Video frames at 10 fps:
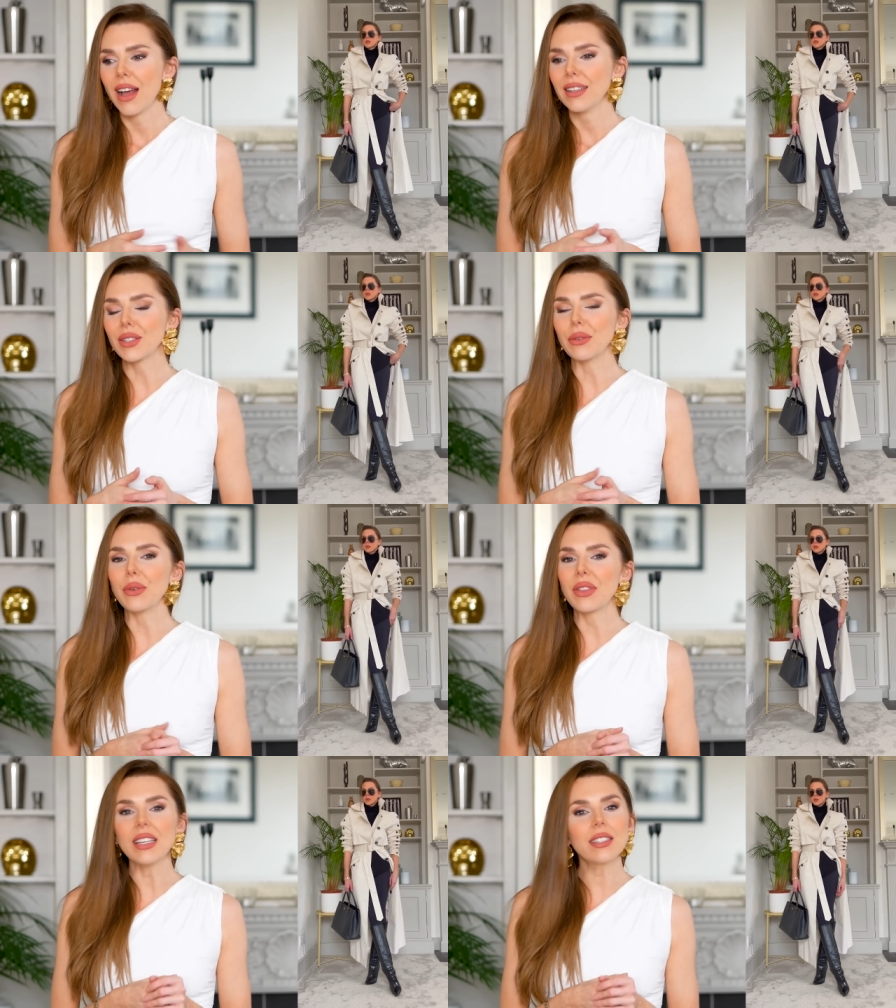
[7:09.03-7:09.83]

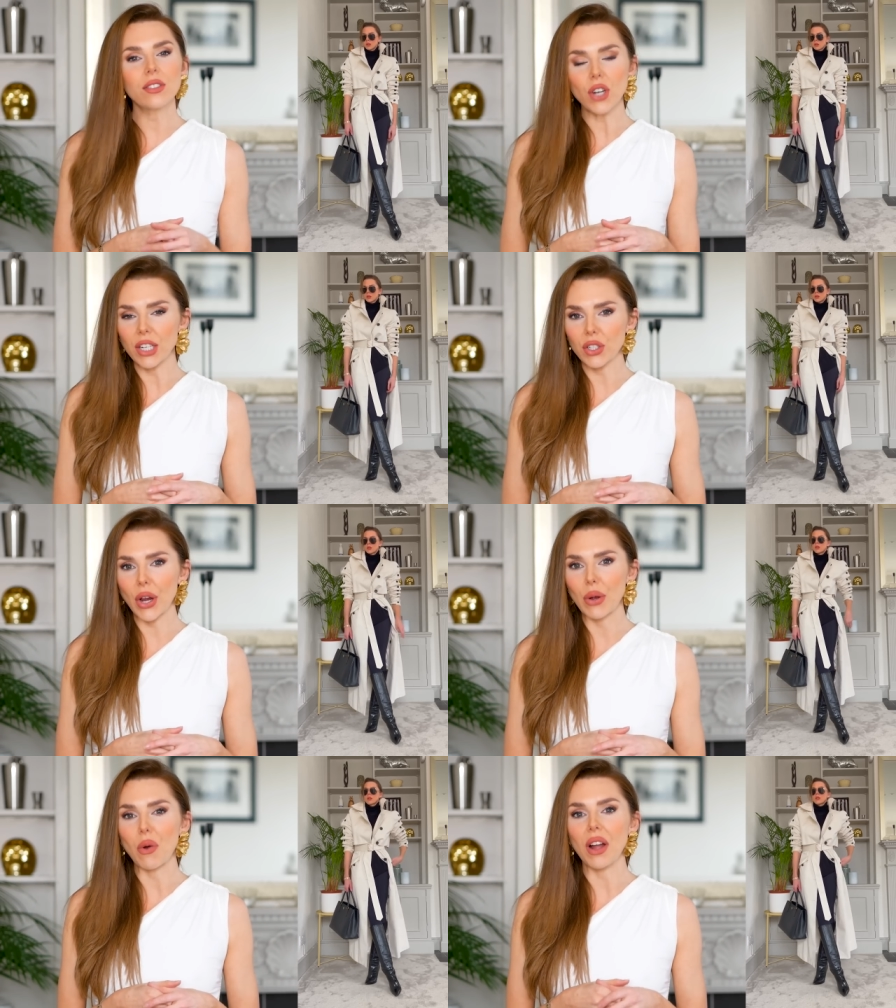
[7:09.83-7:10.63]
So this trench
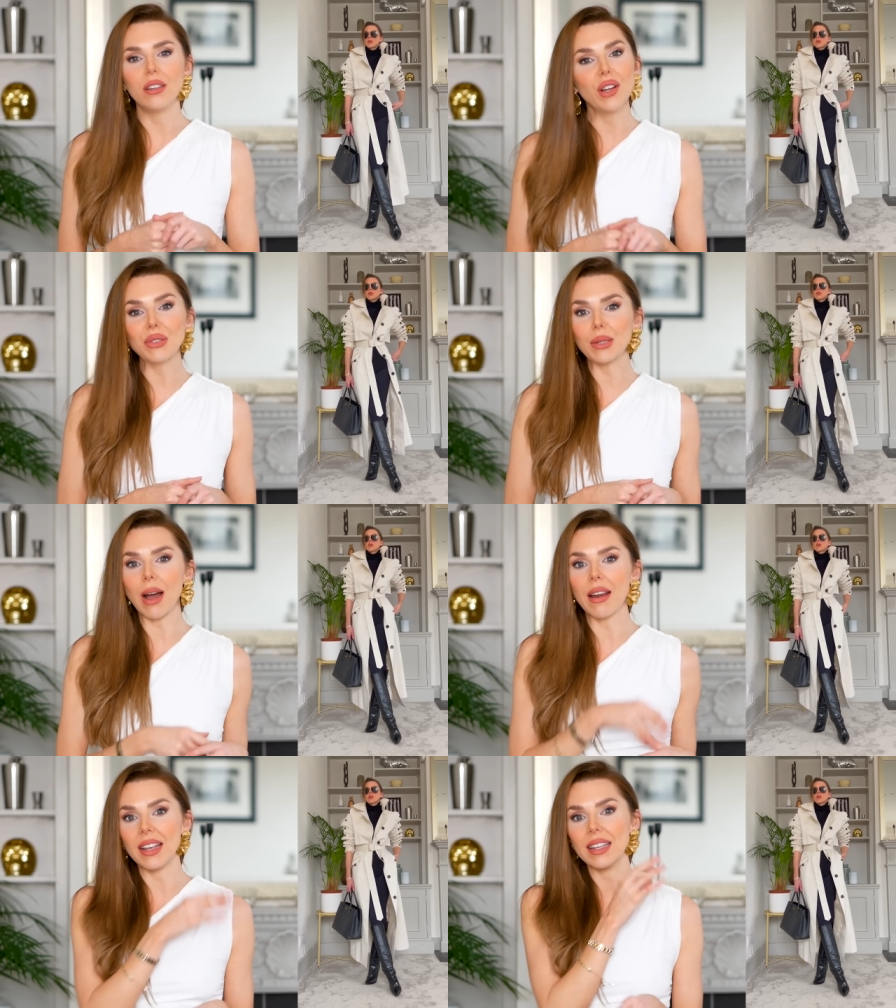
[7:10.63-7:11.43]
coat, what I loved
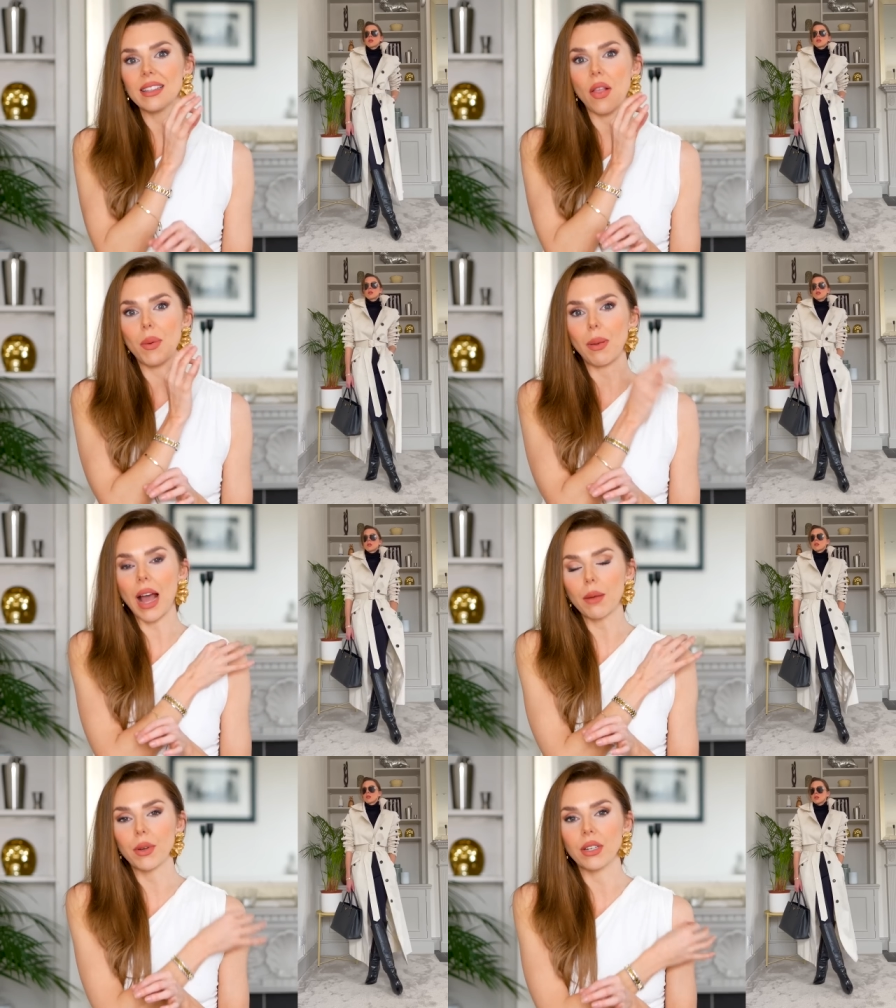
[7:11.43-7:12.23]
about it is the
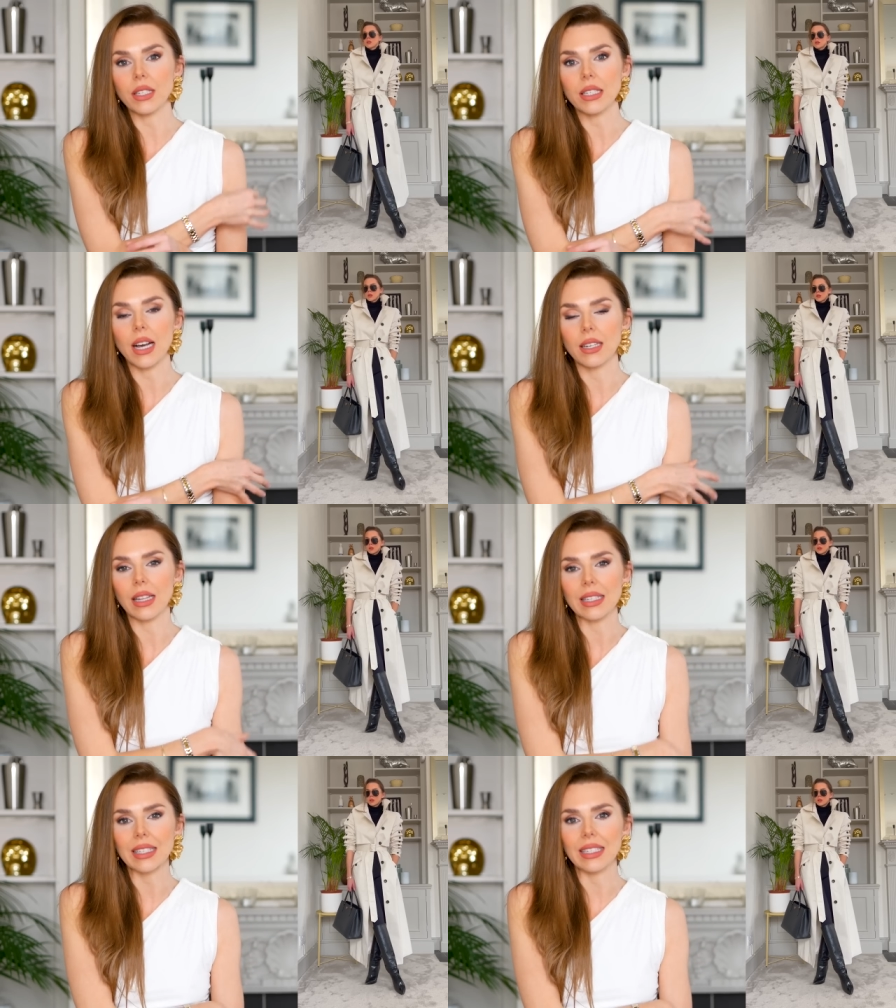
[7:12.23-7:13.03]
black button detail
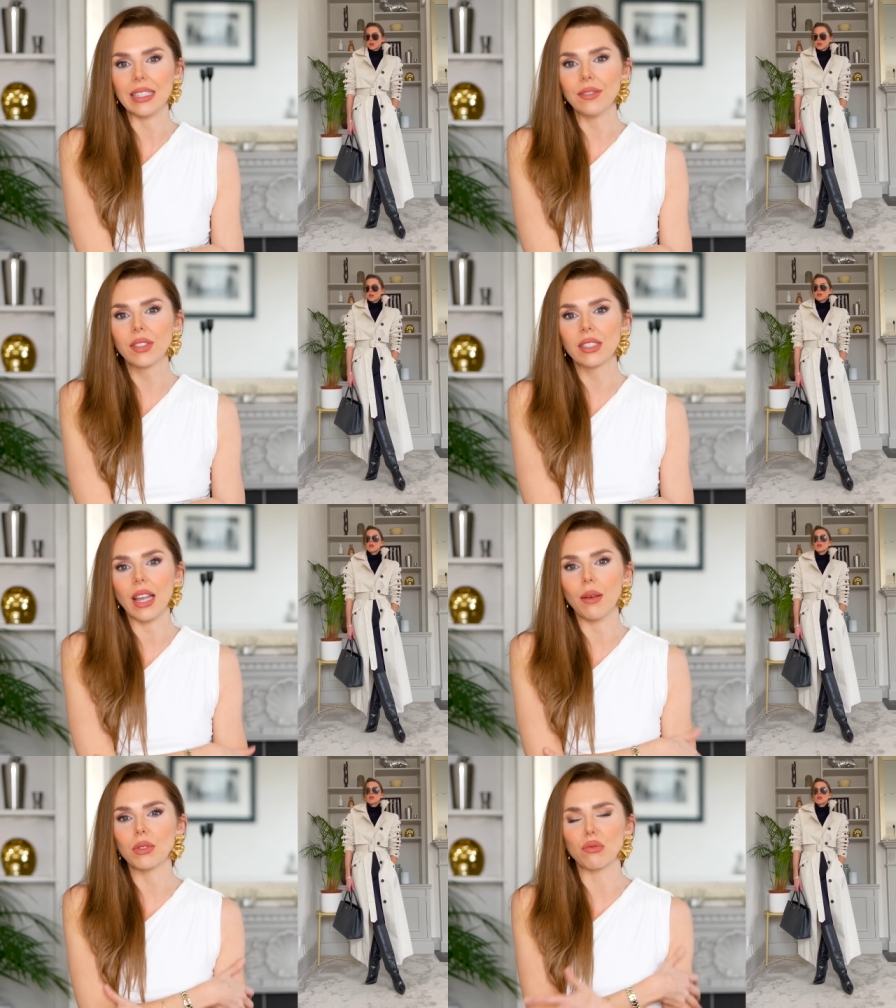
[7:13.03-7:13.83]
down the sleeves.
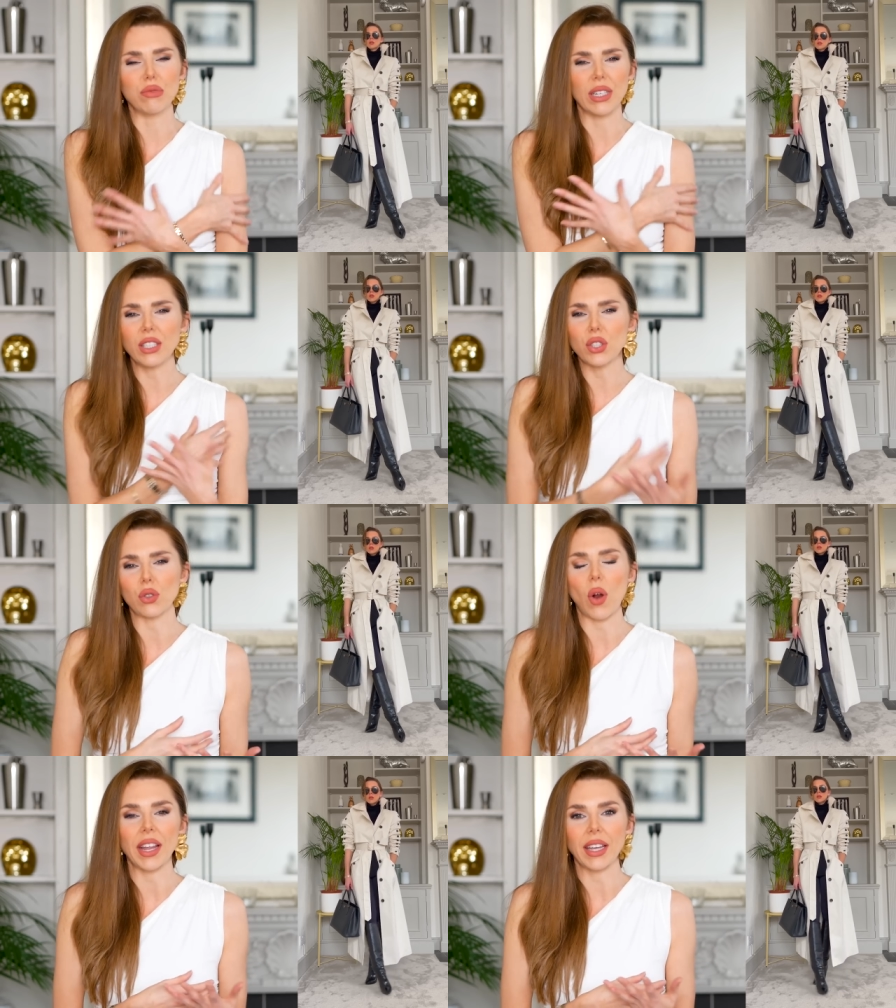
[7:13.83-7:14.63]
It was really
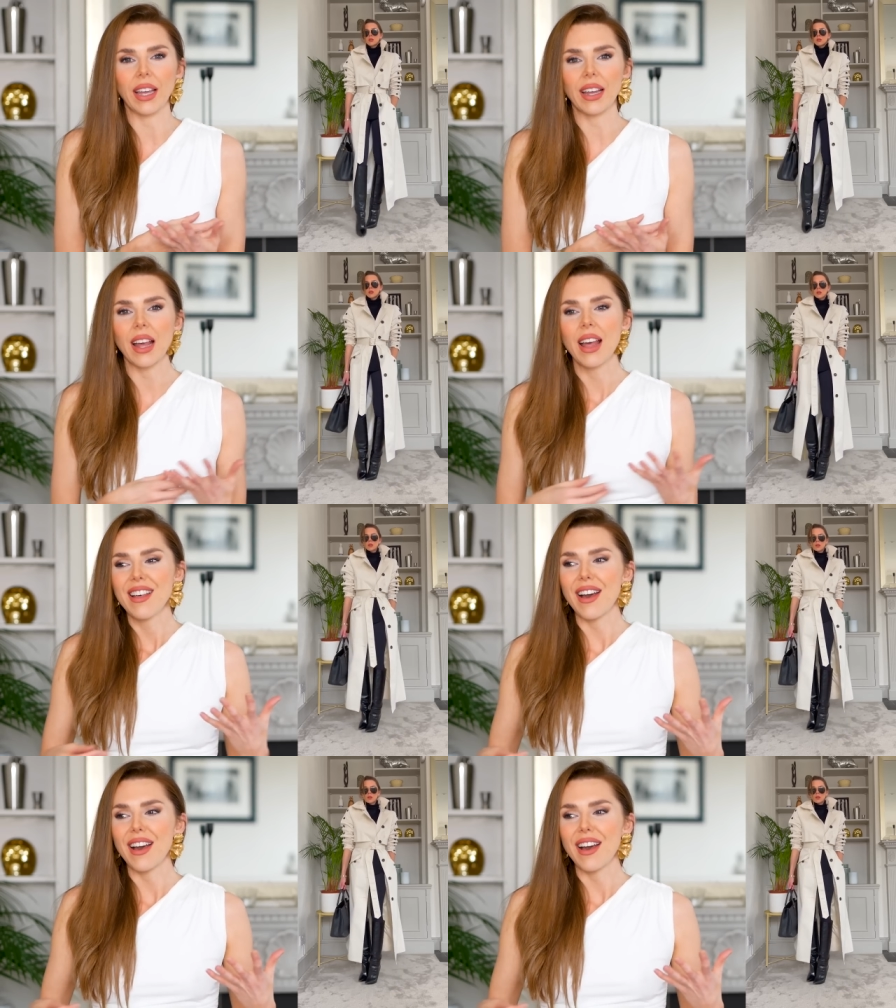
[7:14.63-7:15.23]
striking.